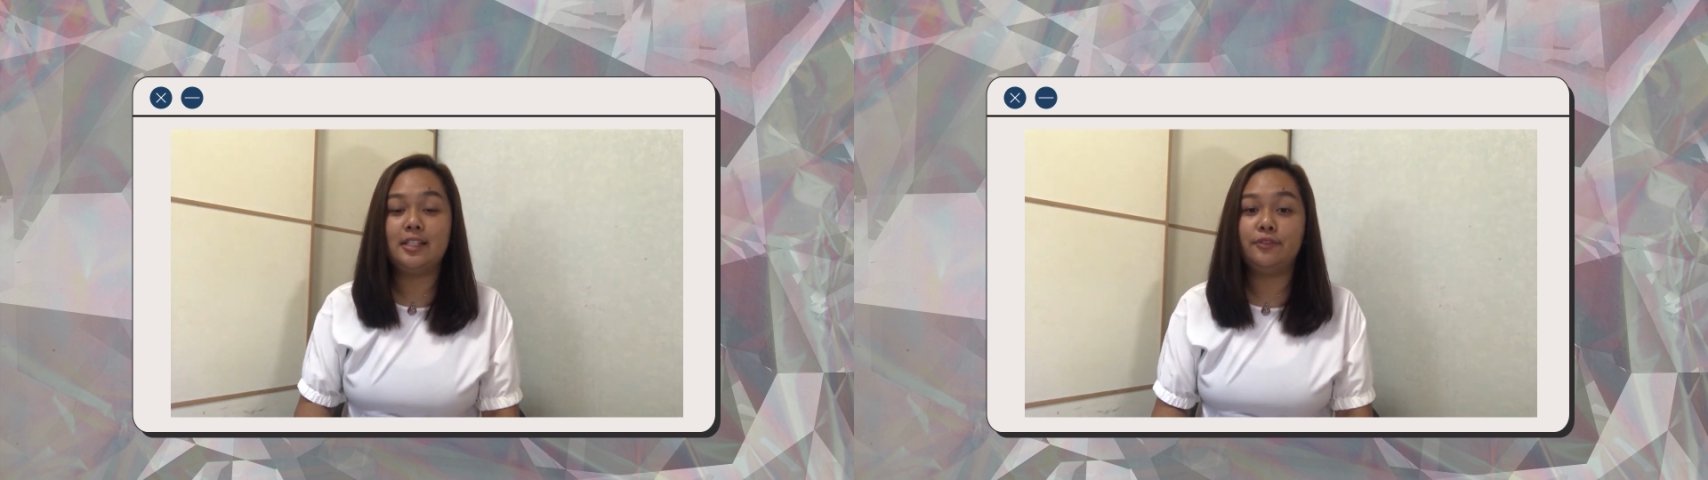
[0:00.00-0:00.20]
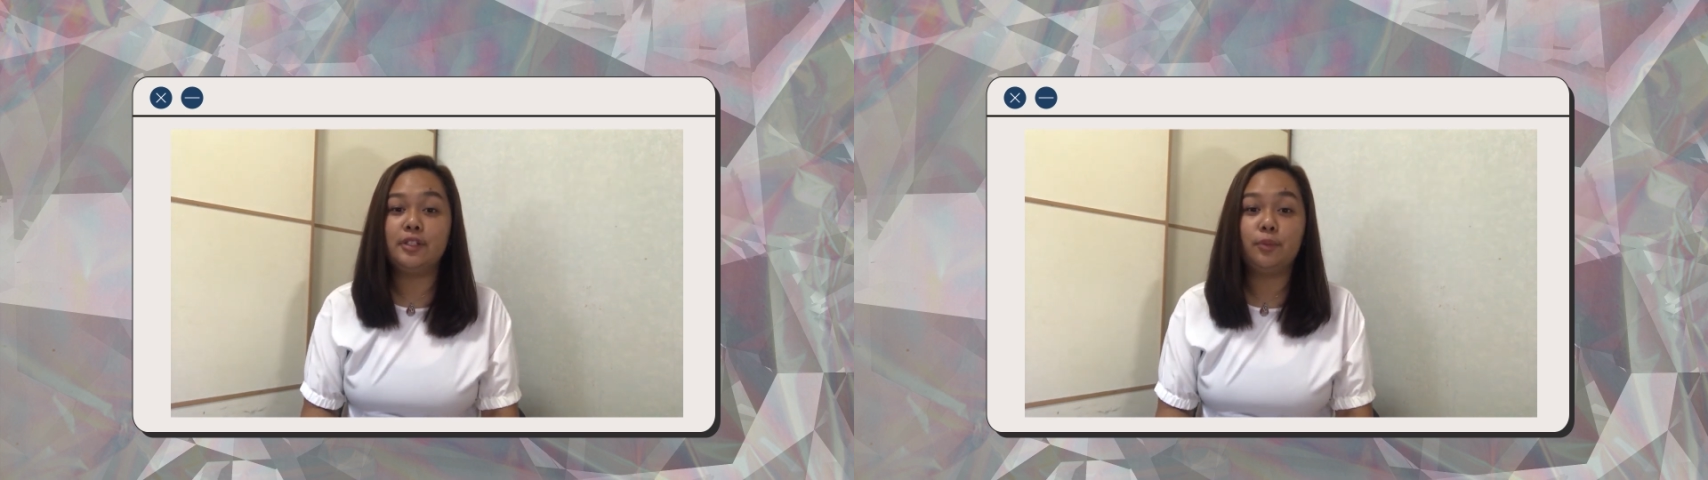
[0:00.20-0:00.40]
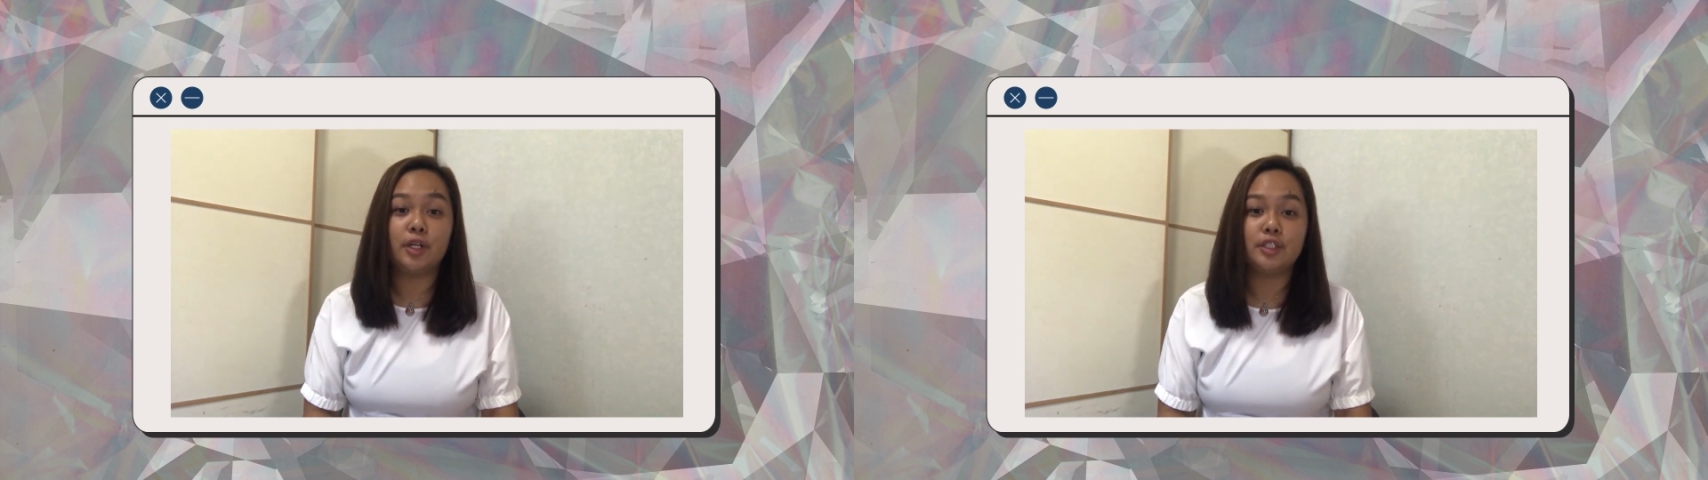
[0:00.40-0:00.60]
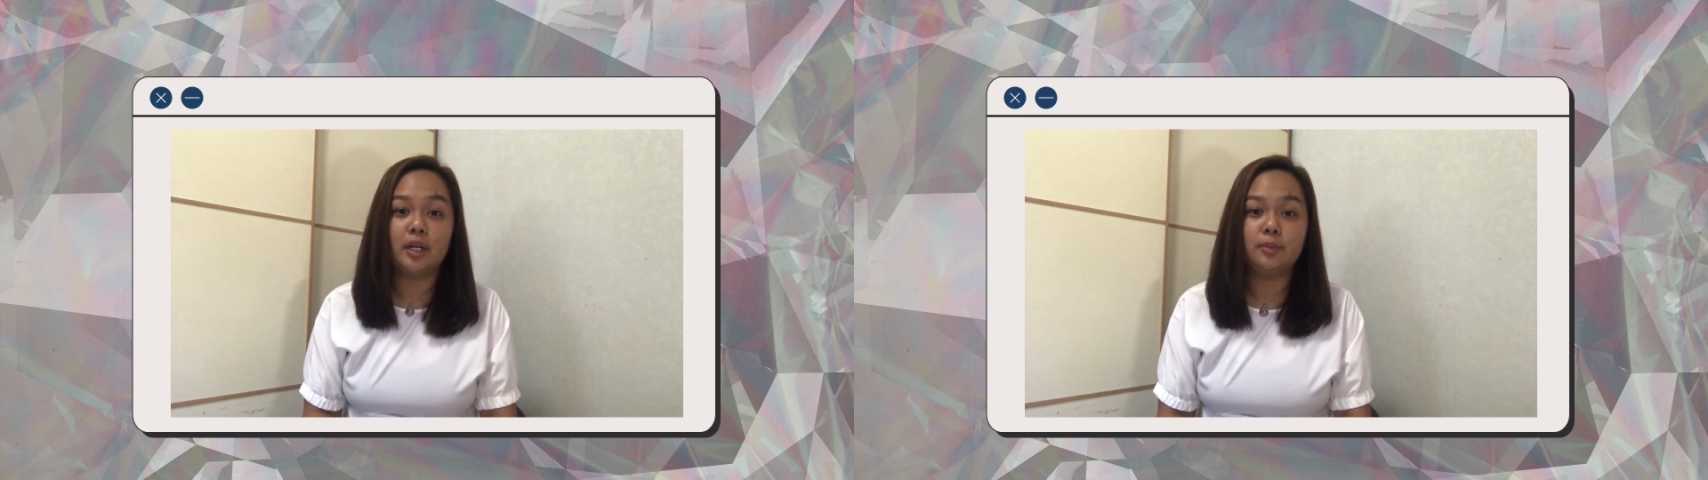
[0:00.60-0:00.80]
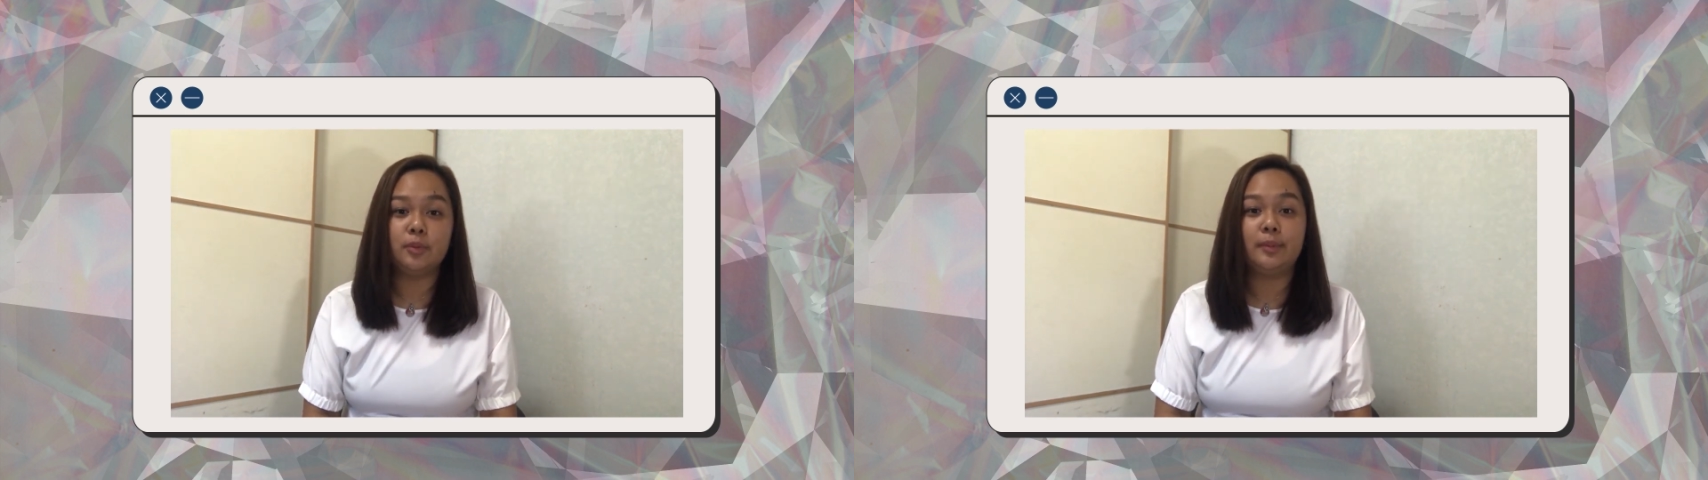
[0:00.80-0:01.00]
The different
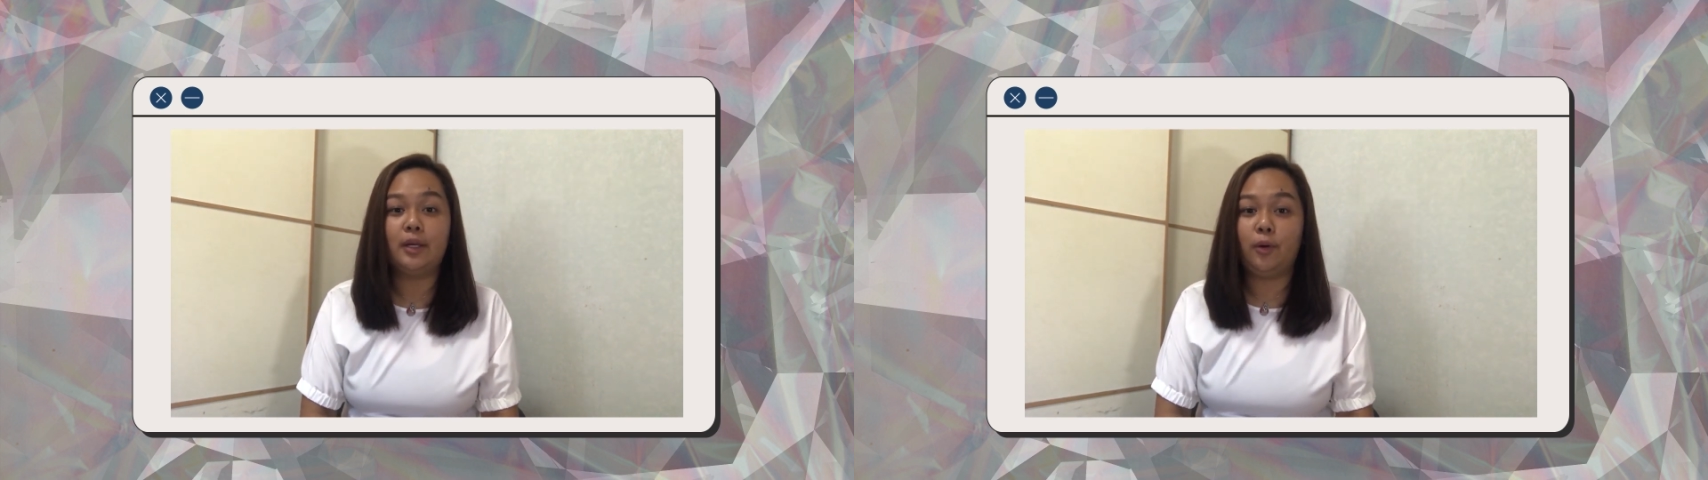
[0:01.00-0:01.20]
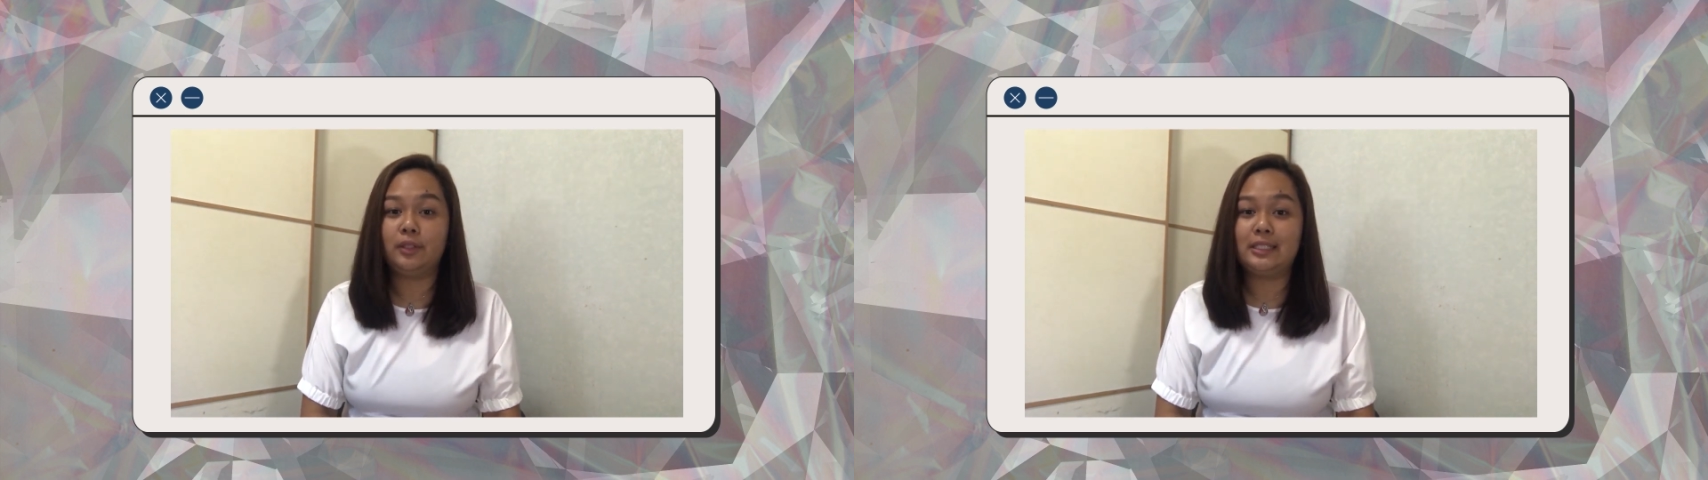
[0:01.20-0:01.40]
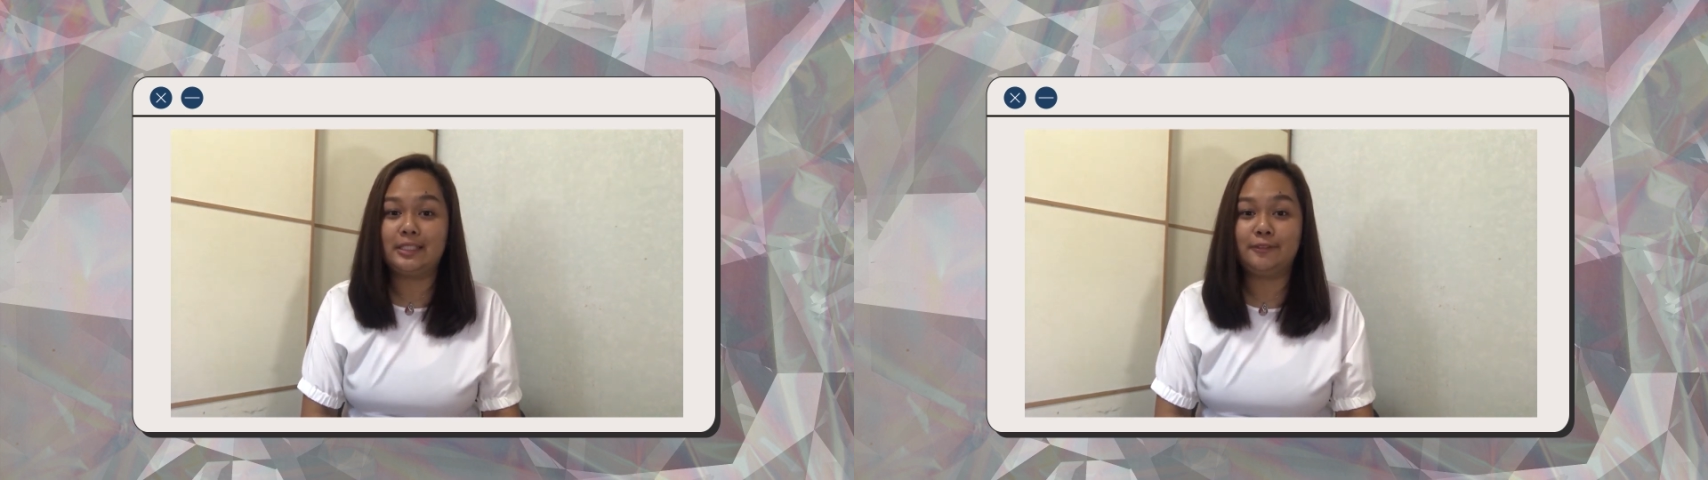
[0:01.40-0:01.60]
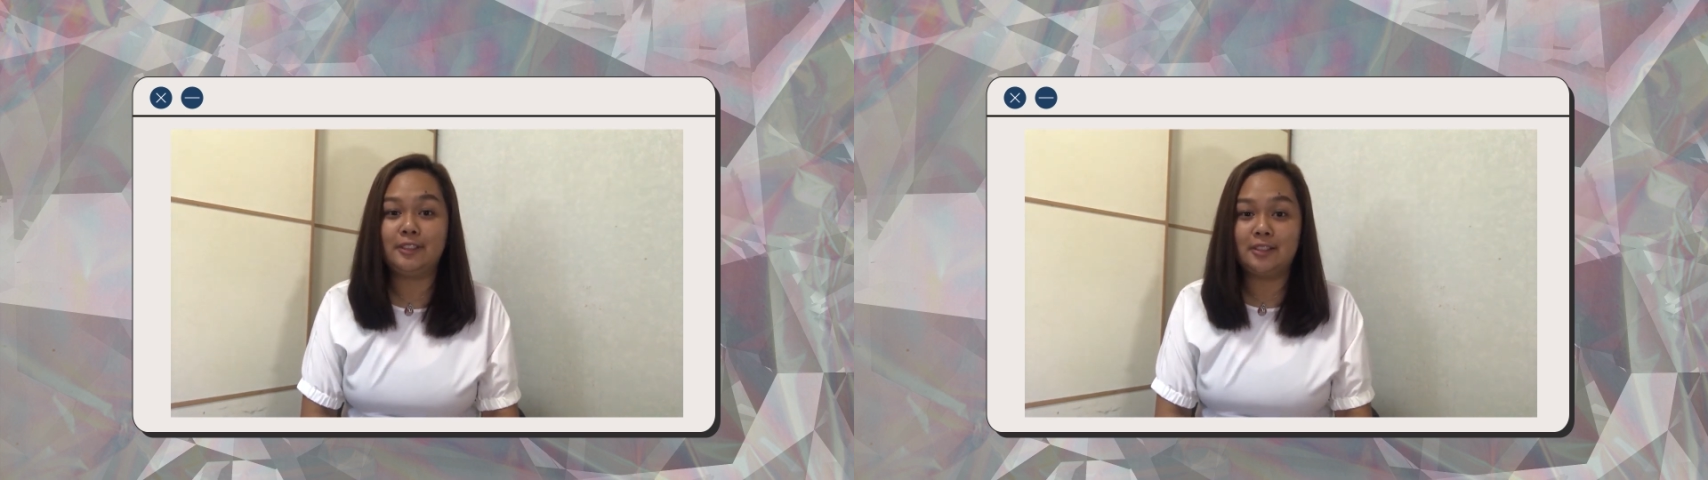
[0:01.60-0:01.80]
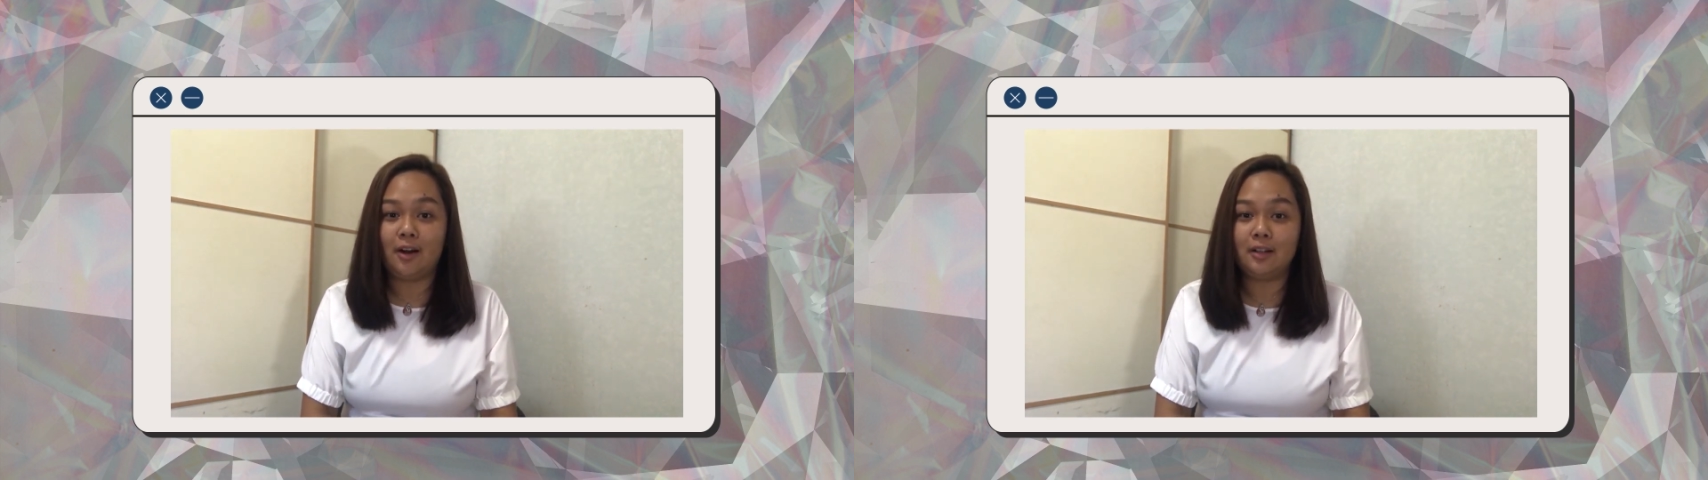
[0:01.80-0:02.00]
workshops will be holding
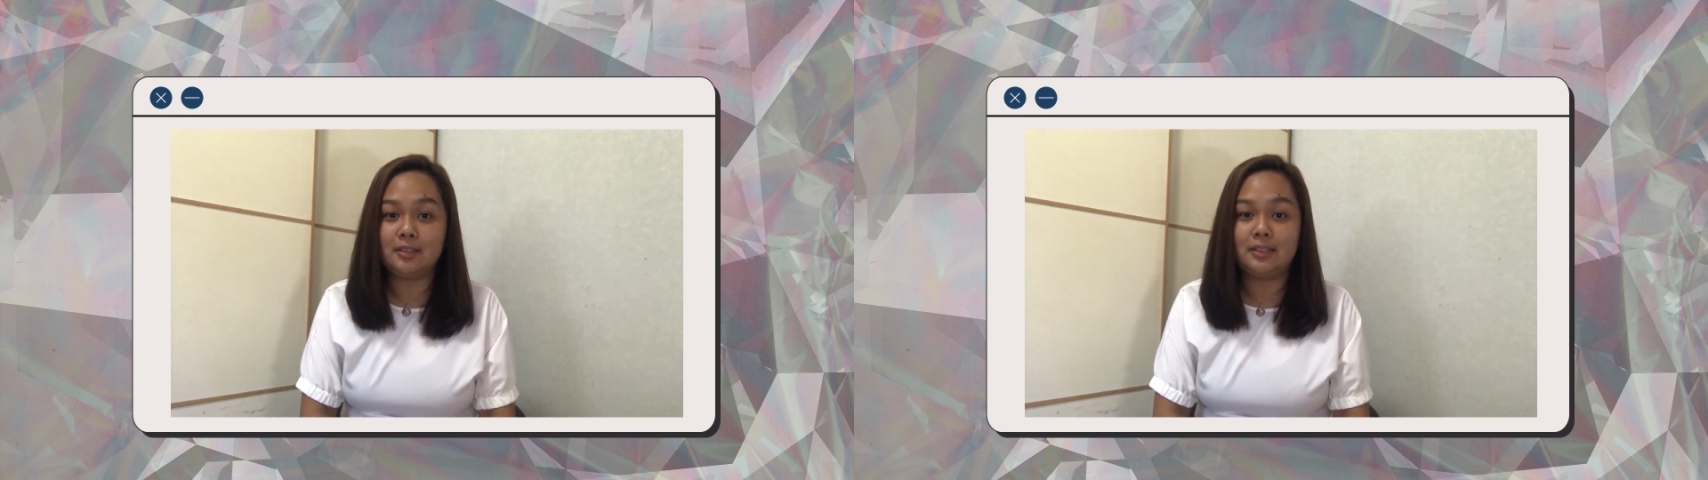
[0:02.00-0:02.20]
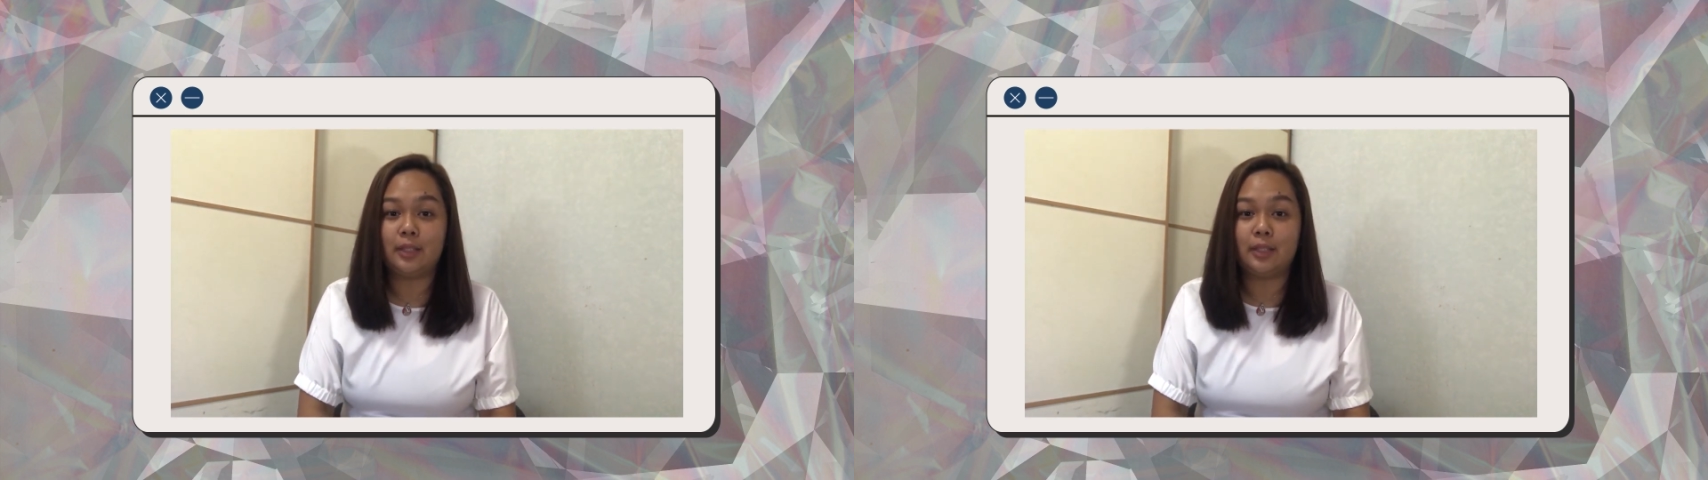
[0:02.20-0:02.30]
different talks